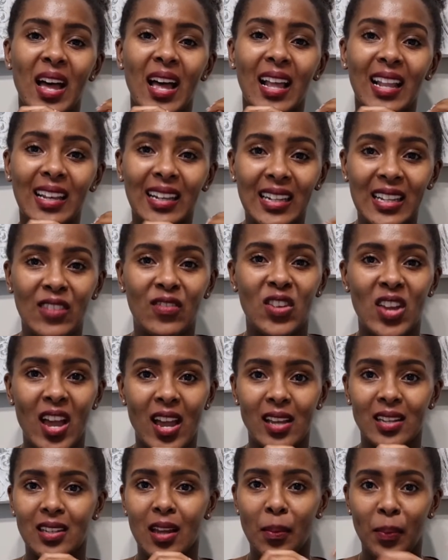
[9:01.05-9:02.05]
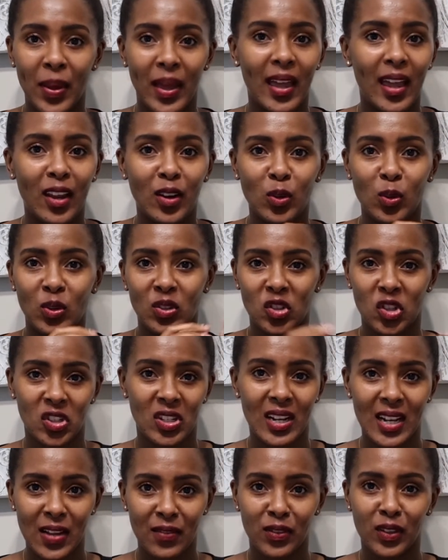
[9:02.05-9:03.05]
alleviate a pain or a
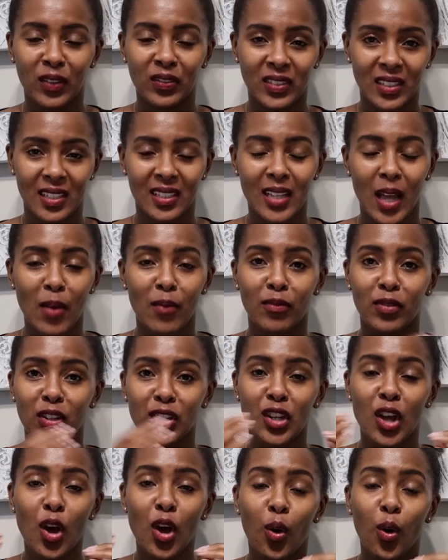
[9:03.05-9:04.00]
certain level of discomfort,